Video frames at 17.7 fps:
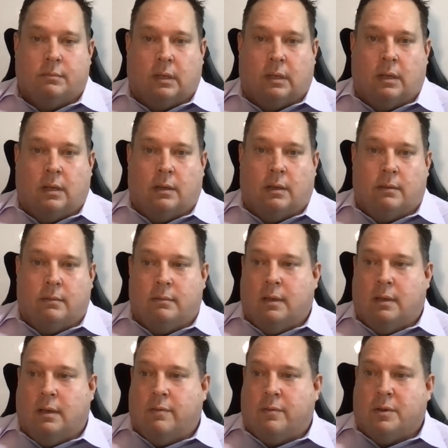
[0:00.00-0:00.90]

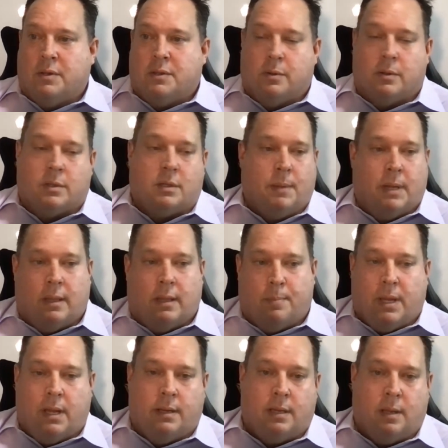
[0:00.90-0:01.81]
And everyone talks about the
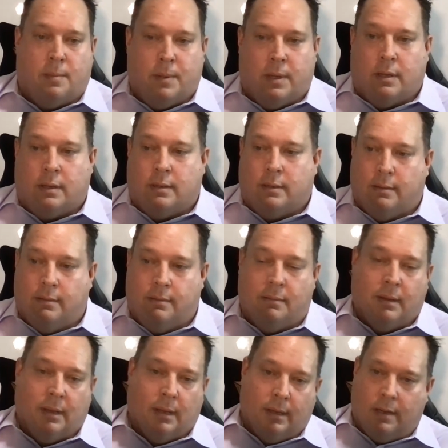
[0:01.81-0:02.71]
pandemic
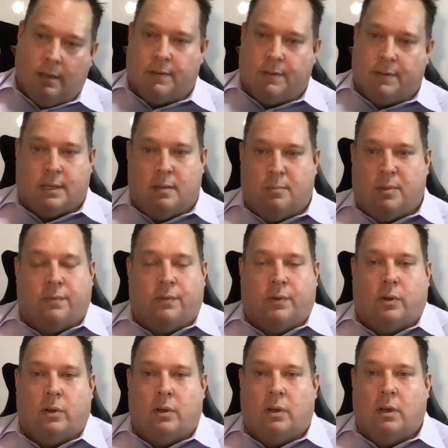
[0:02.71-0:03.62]
and never seen
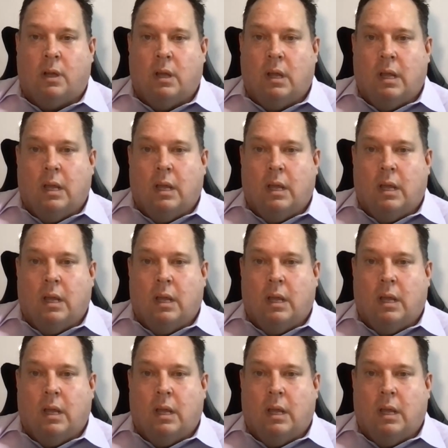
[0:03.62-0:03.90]
before,